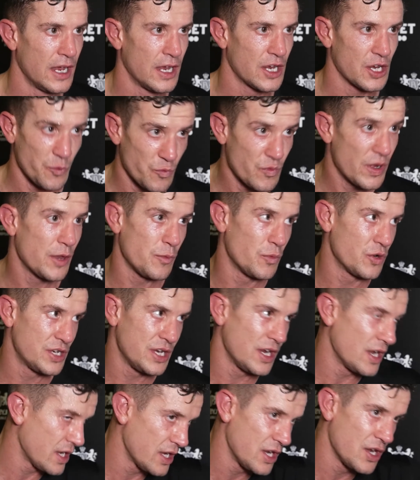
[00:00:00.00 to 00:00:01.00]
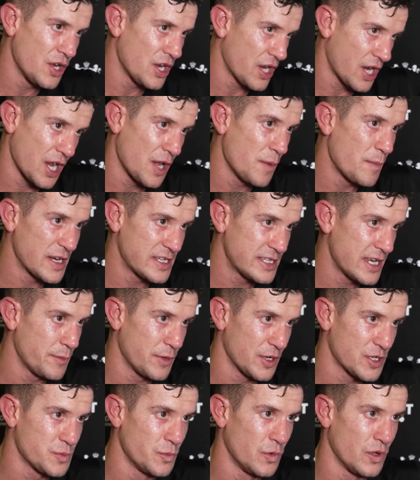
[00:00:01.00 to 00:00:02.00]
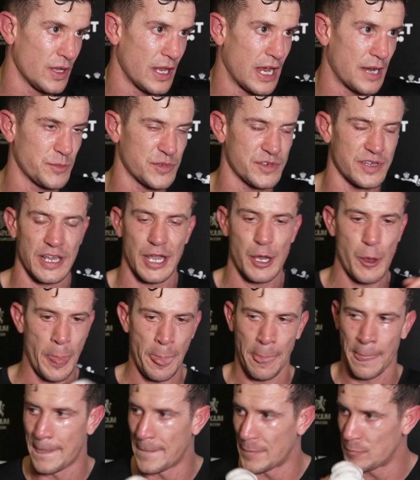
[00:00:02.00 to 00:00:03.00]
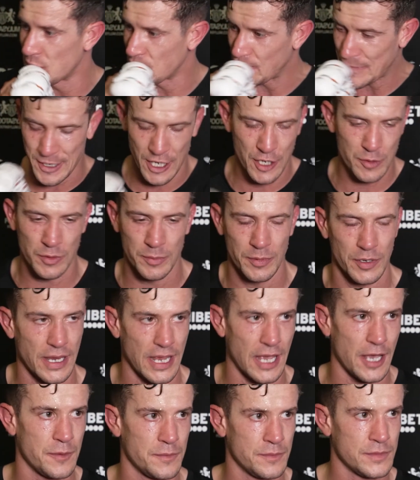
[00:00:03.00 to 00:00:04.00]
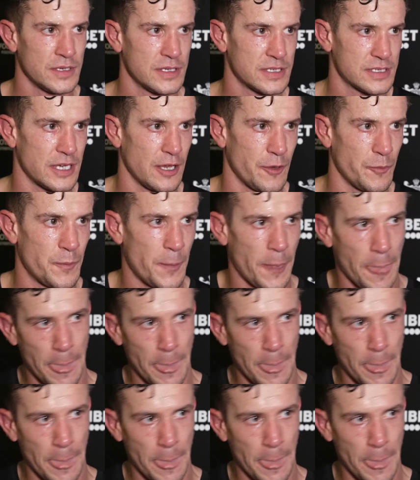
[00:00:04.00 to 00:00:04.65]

It really would. You can imagine them in a small atmosphere. It'd be incredible, but yeah, so.